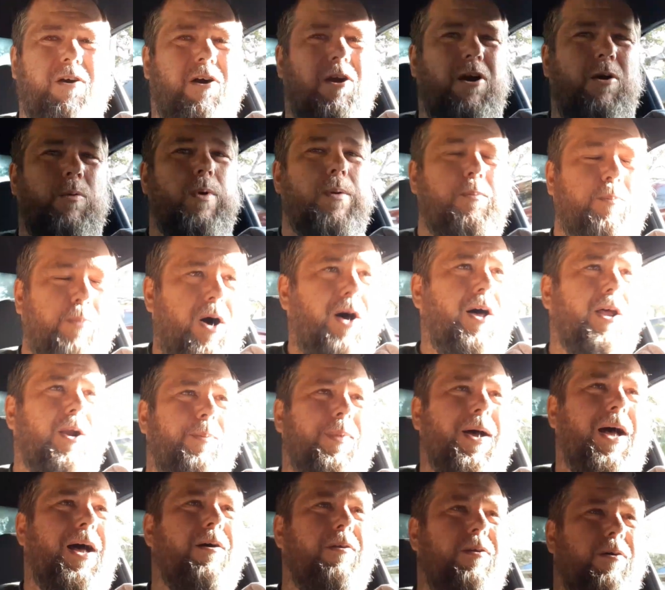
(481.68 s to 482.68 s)
car would
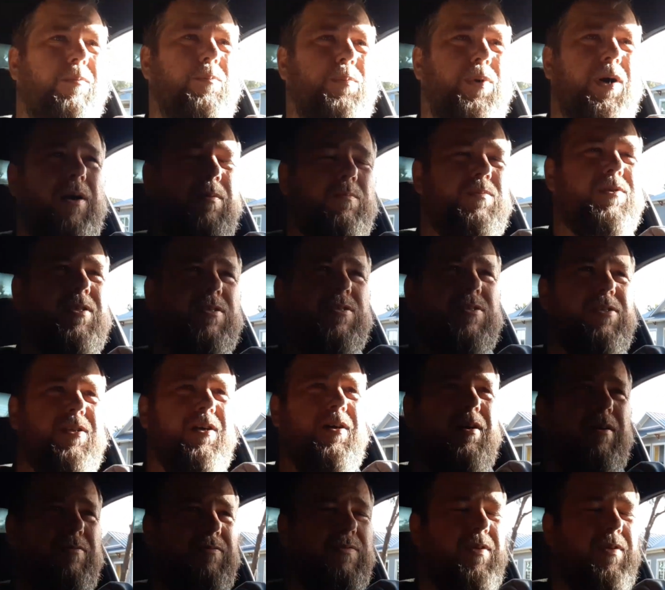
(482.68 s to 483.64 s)
bottom out on bumps and stuff.